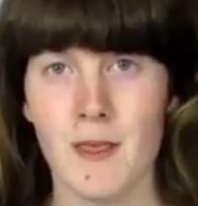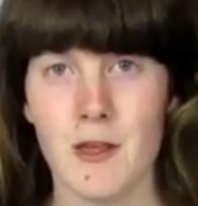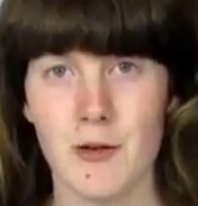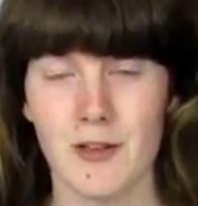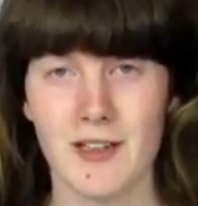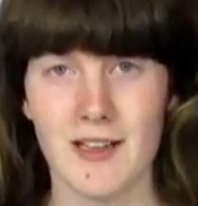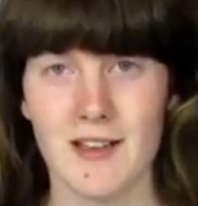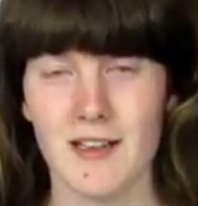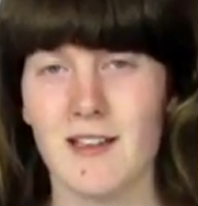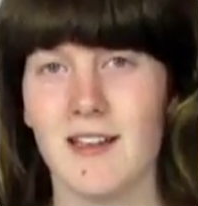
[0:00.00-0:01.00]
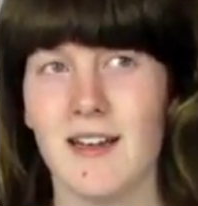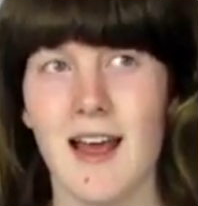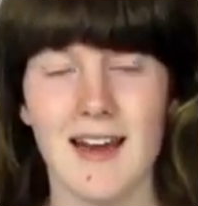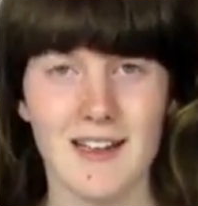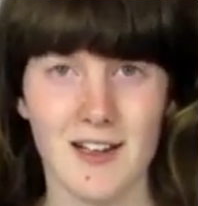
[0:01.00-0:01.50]
You can knit it in
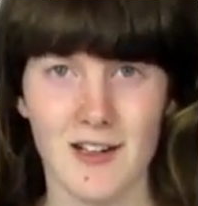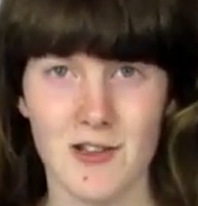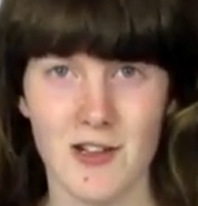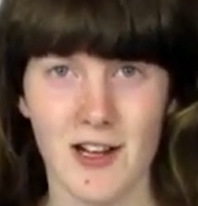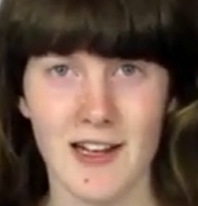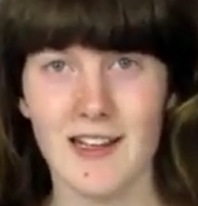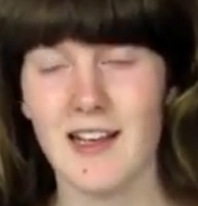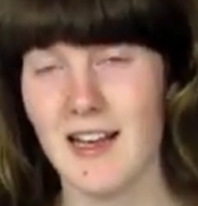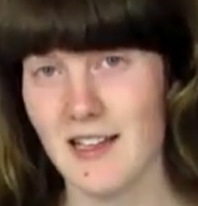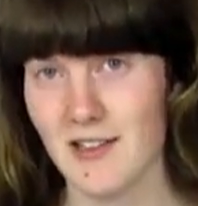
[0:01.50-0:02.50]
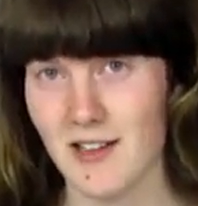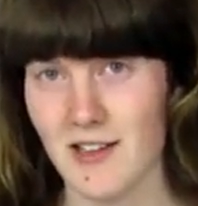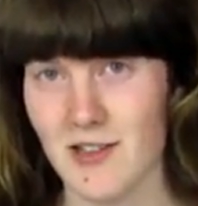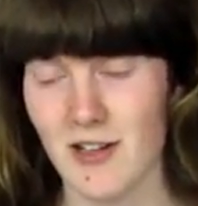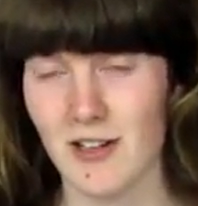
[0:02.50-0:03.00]
any colours you like, any
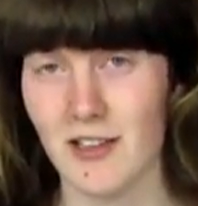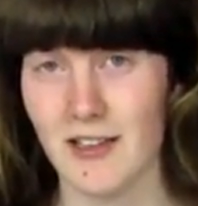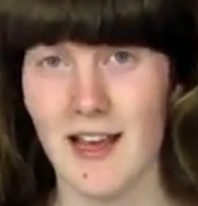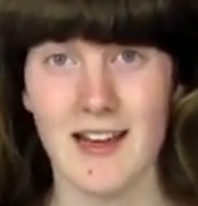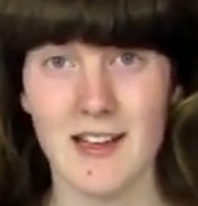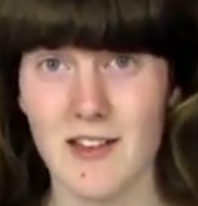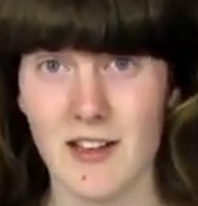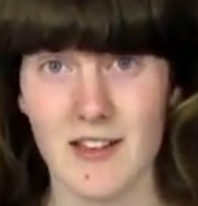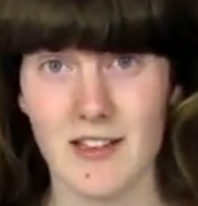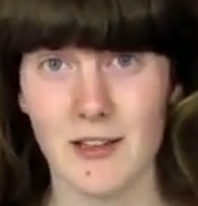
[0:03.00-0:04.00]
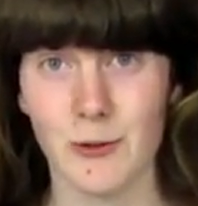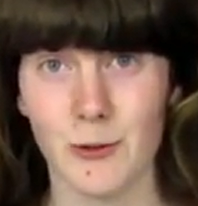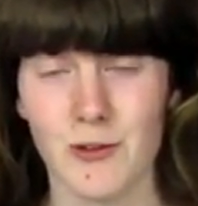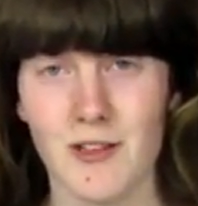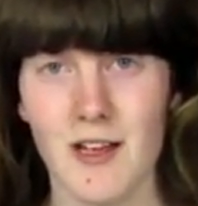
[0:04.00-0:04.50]
size yarn, any size
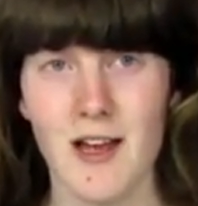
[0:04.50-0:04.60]
needles,